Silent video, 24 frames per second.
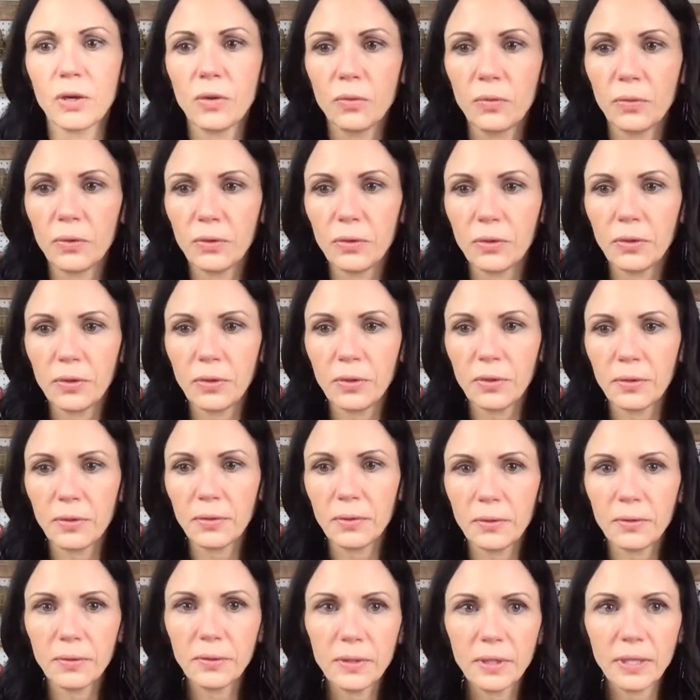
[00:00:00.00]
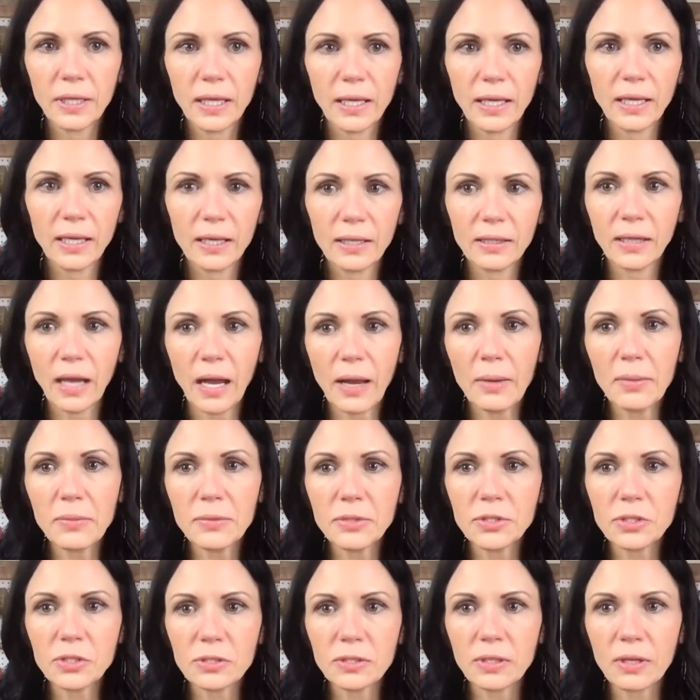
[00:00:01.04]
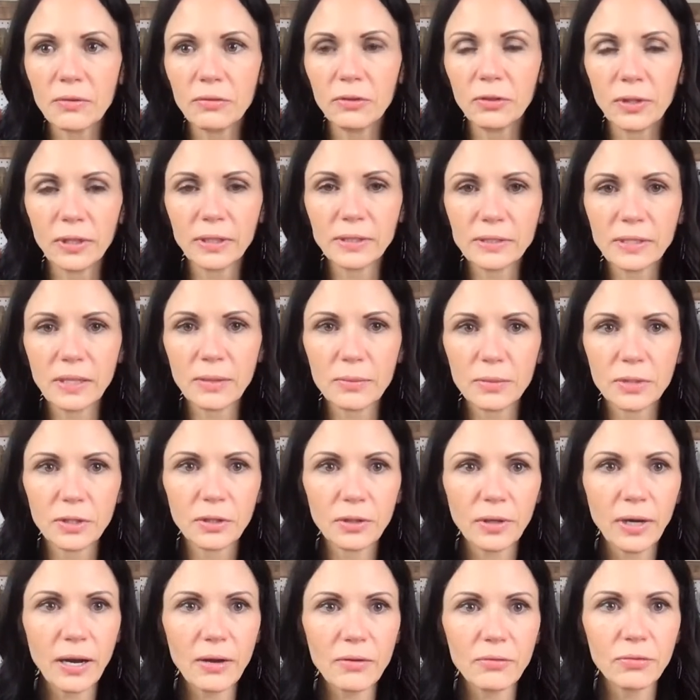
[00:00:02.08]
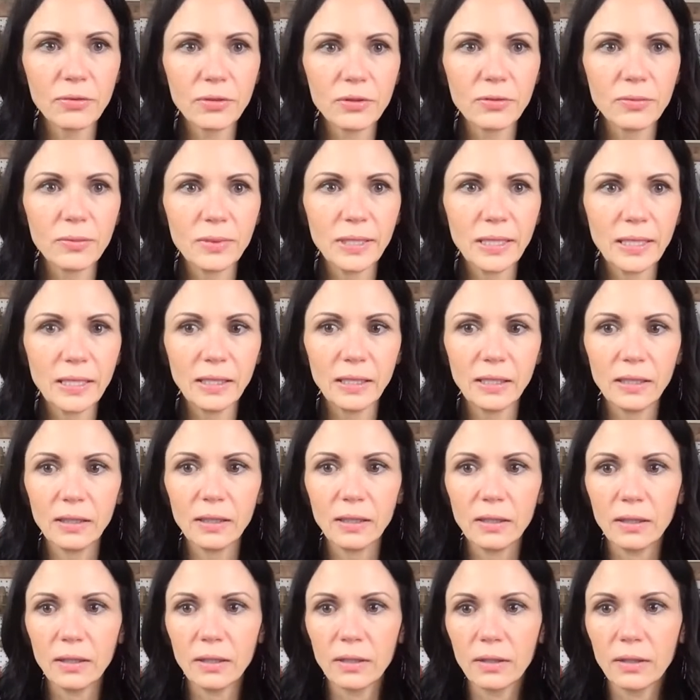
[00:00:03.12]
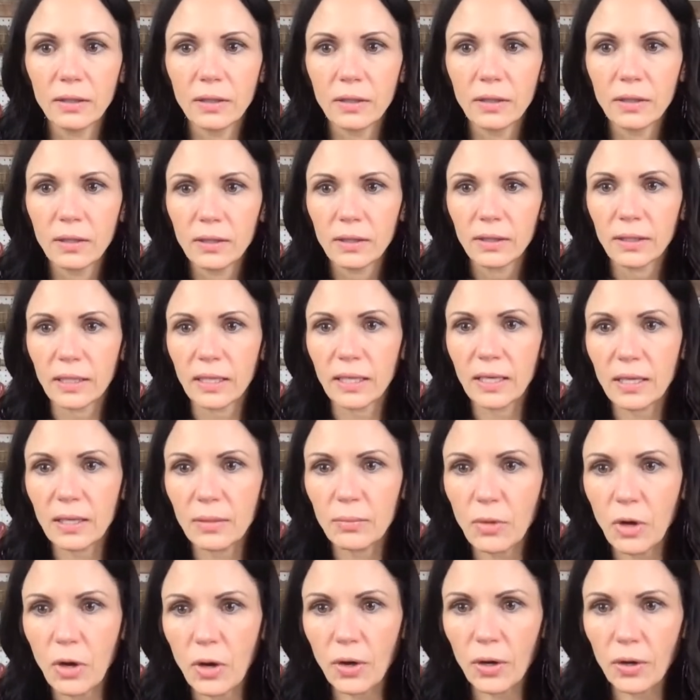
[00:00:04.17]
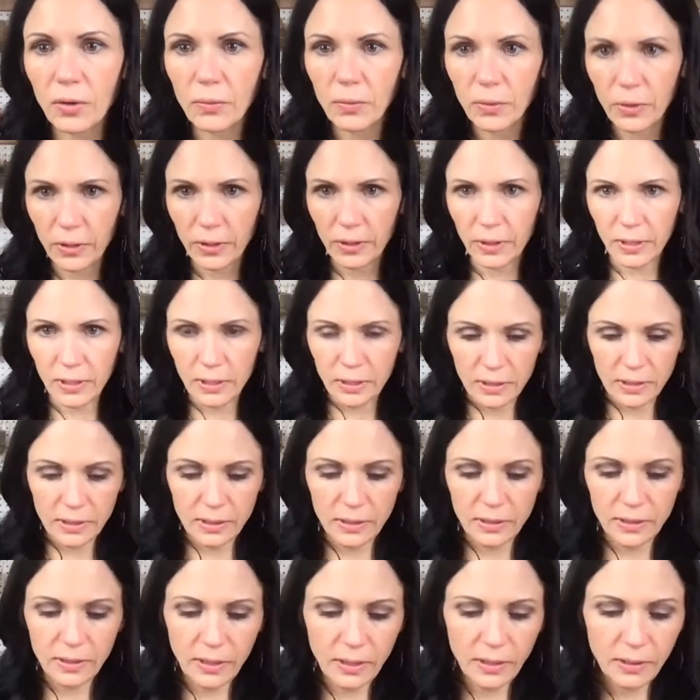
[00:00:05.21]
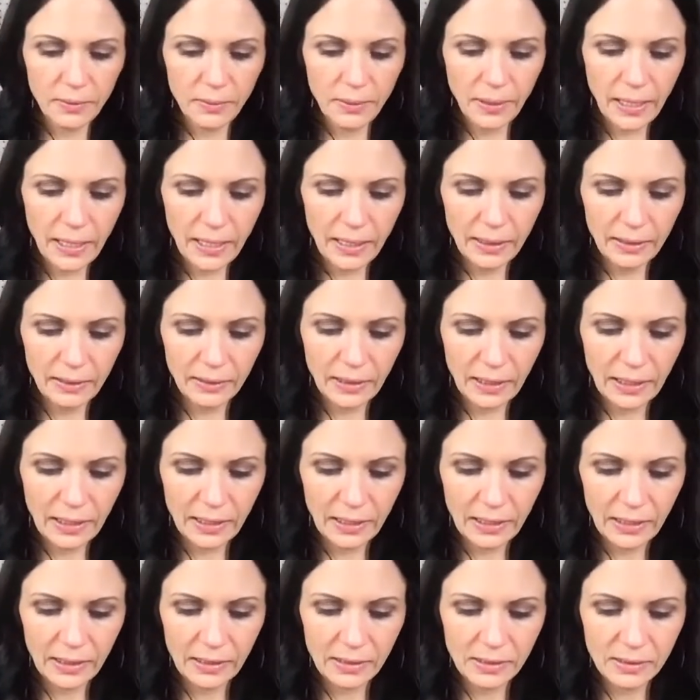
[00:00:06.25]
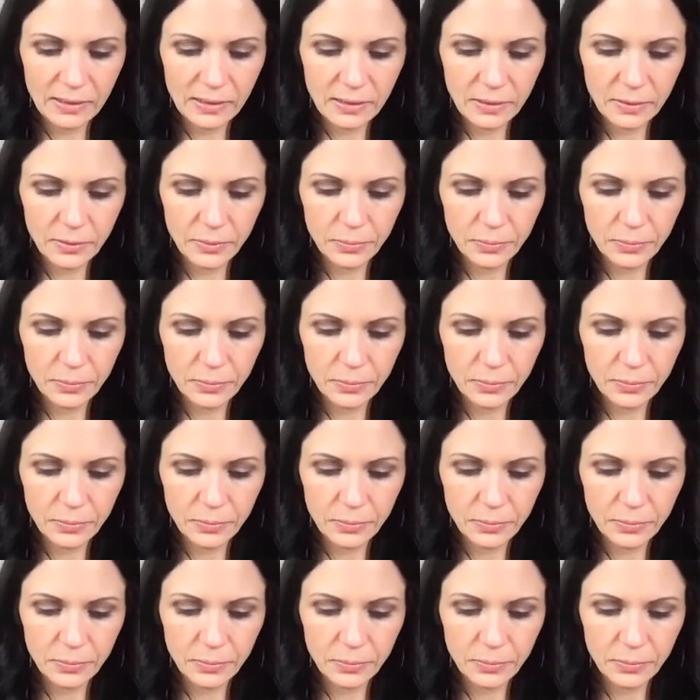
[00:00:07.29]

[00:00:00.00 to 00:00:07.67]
Woohoo. And I would just love you guys coming to craft with me. Kim Harwood. All right, ladies.